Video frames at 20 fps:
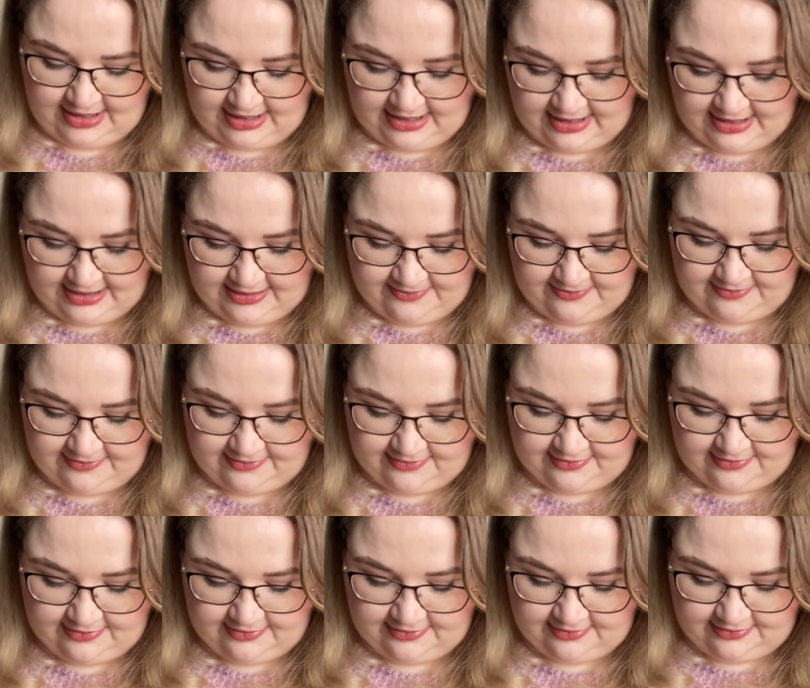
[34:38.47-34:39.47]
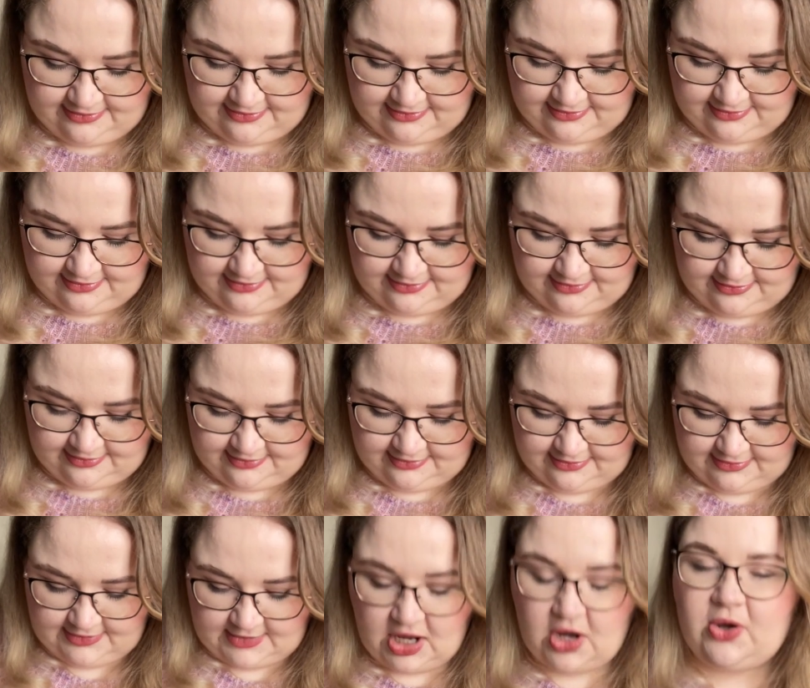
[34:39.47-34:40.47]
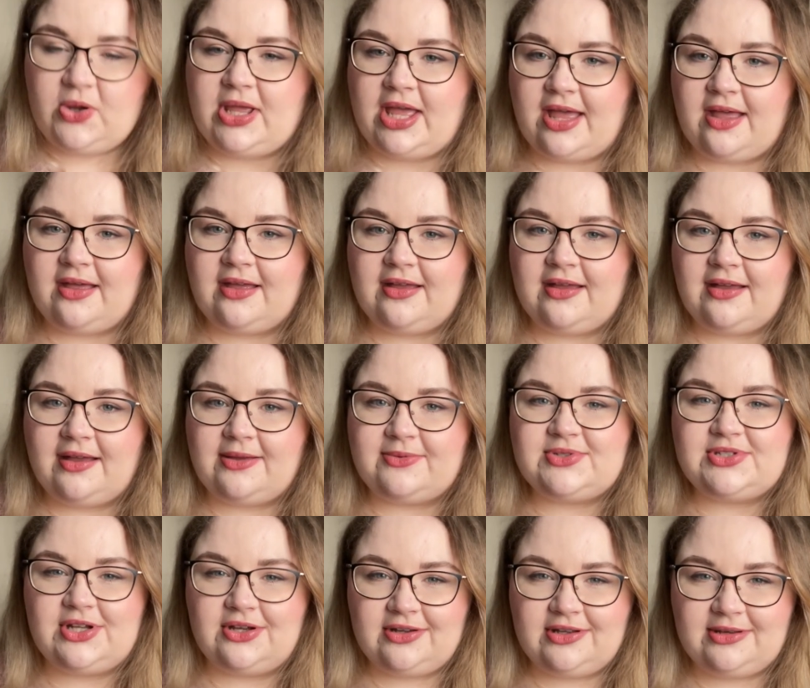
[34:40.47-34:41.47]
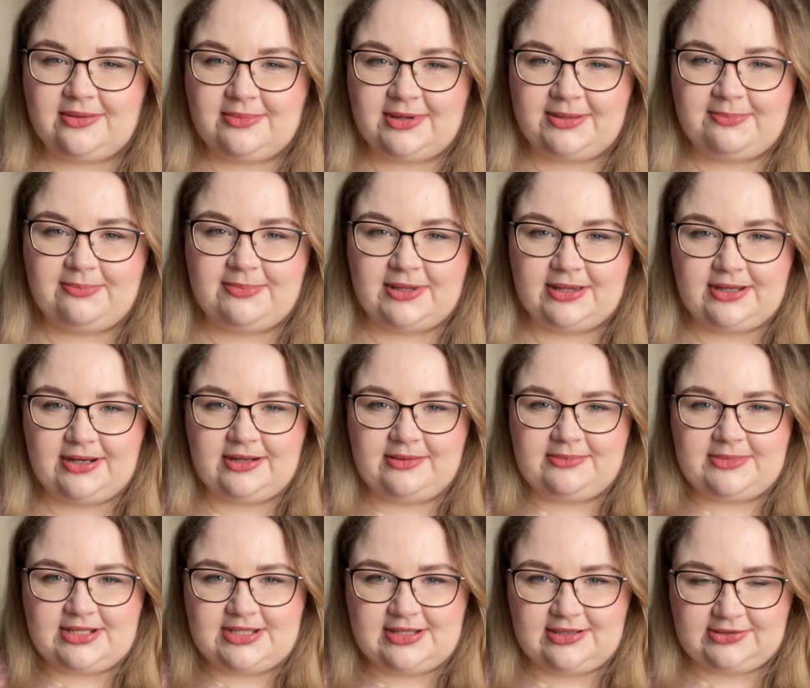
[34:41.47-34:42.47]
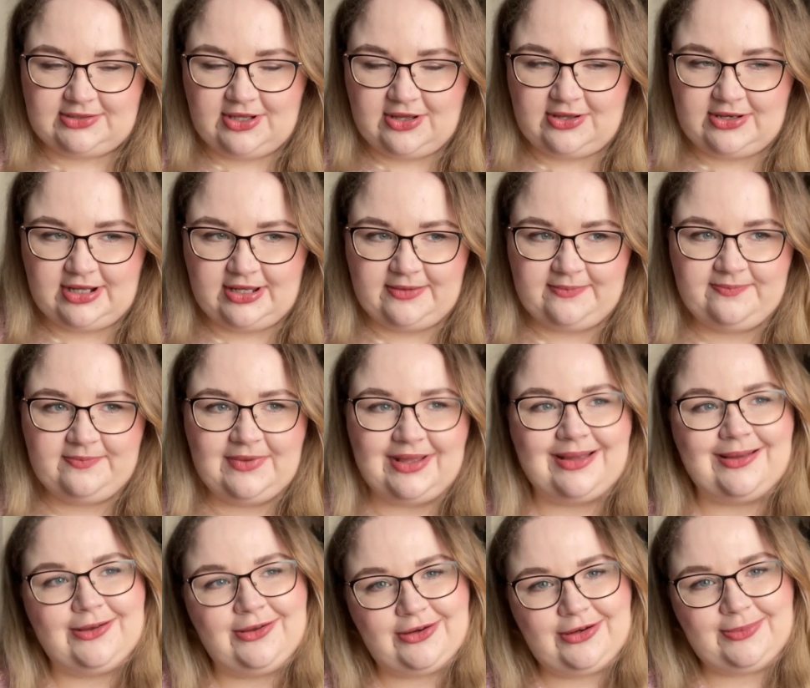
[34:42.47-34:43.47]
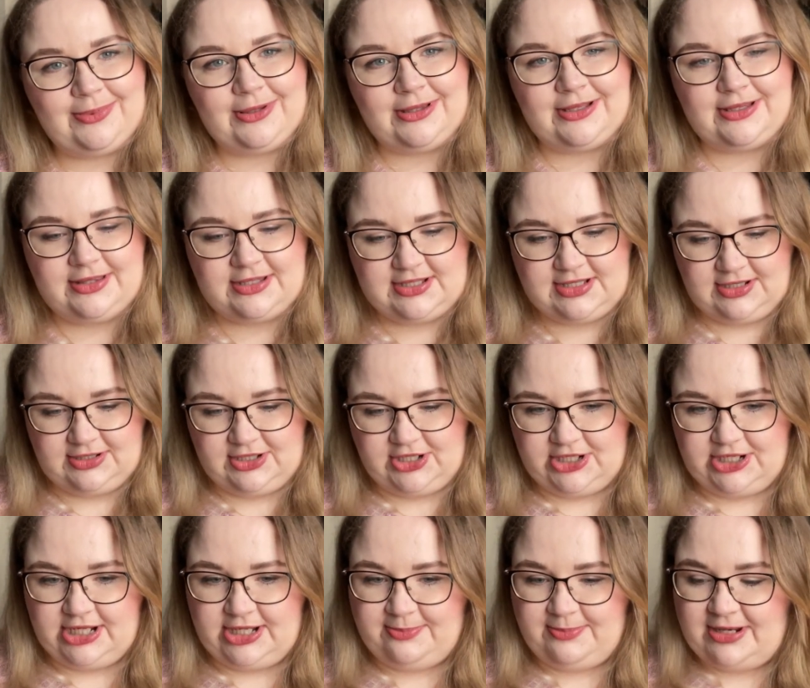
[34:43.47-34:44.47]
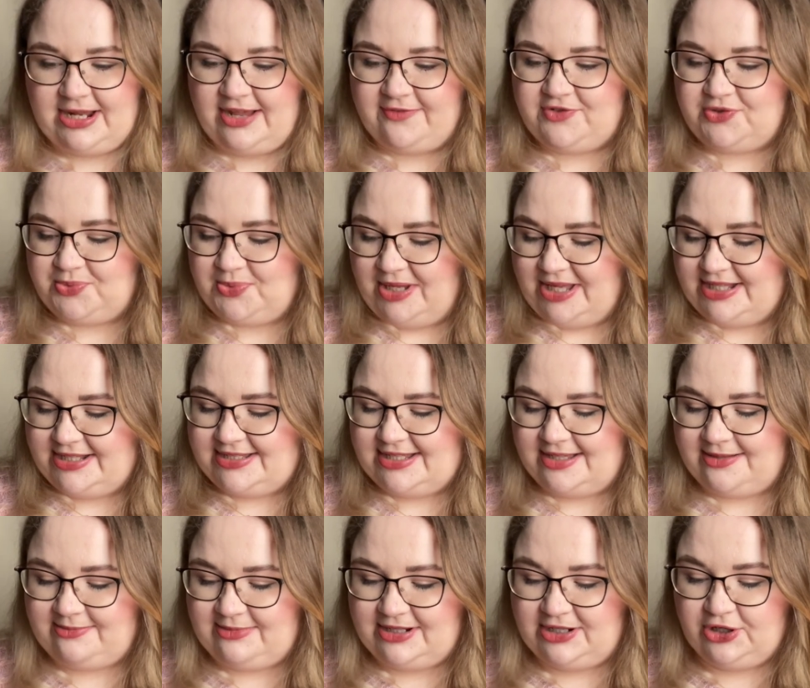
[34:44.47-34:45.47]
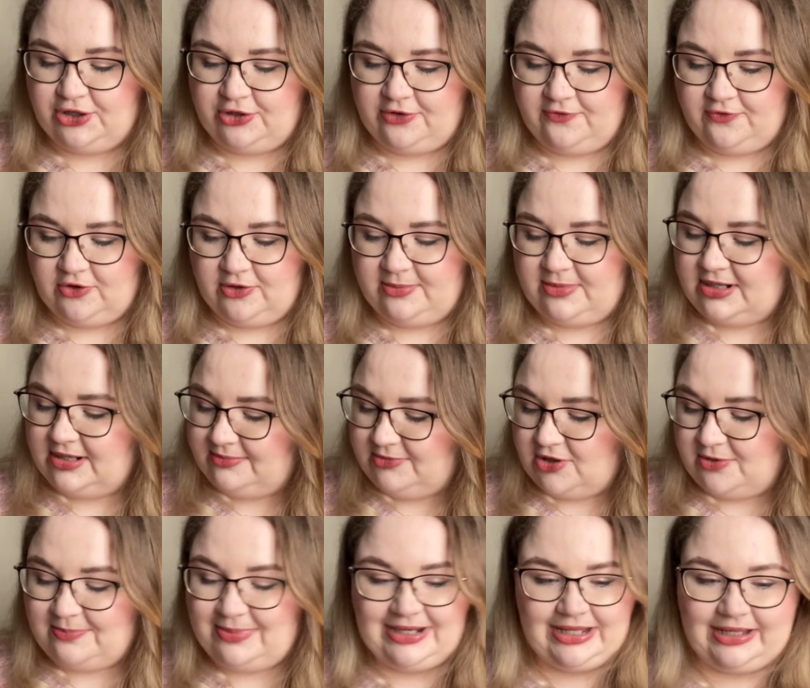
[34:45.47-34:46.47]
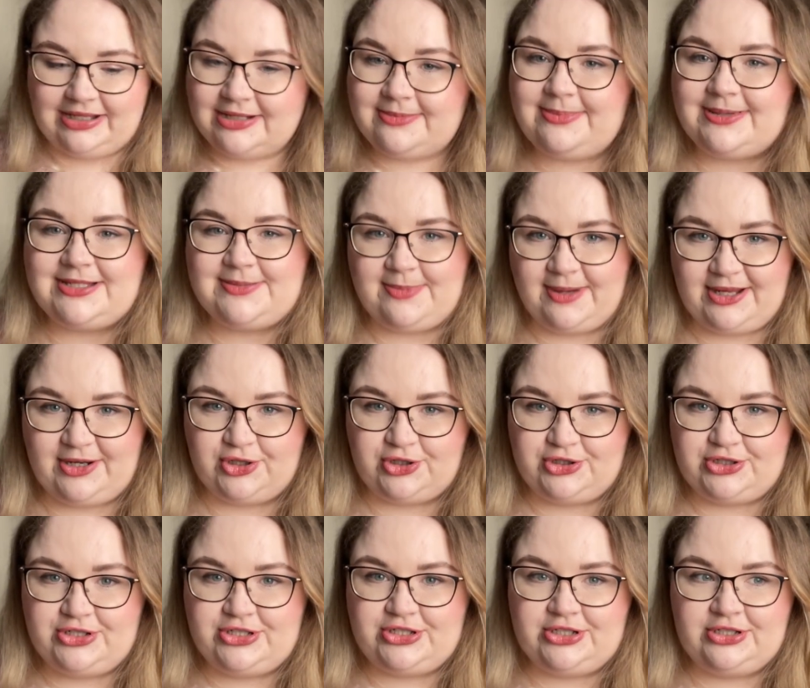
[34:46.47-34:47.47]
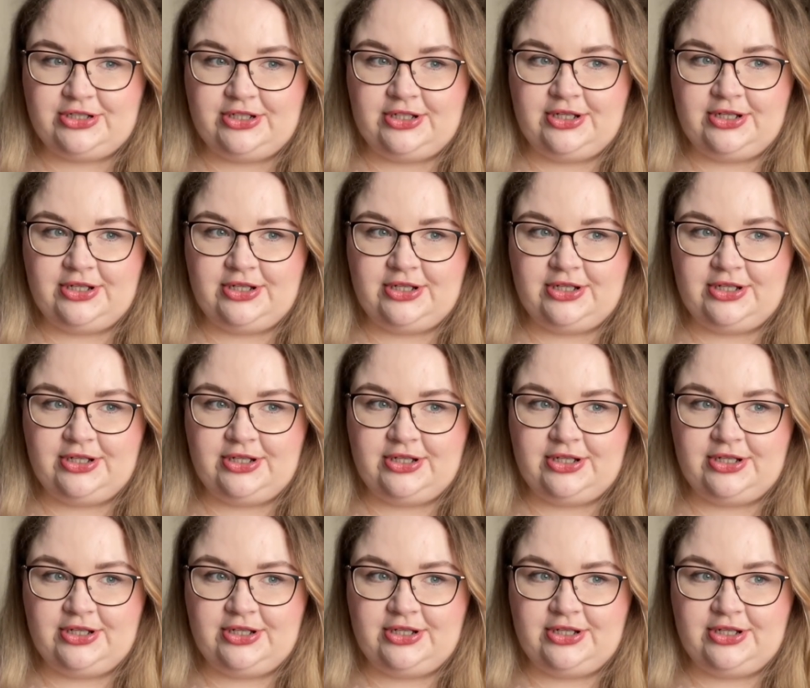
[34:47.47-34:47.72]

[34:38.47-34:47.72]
Um. Oh yeah, I was talking about pulling out my Soldotna. I'm going to pull out the Soldotna, but I have to wait until I'm in a good form and I'm not plagued by spiders